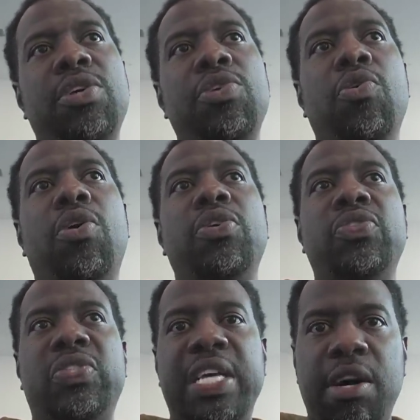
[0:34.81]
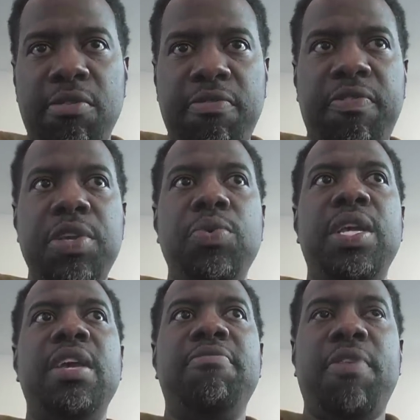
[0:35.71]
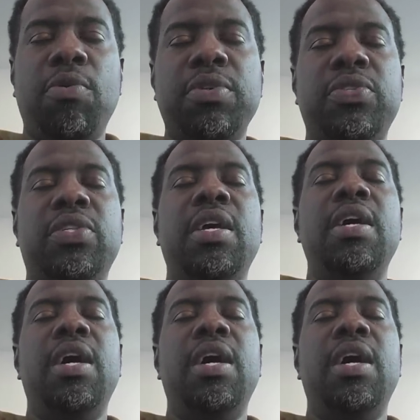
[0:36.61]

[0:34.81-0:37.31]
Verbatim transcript: yourself, for you to get focused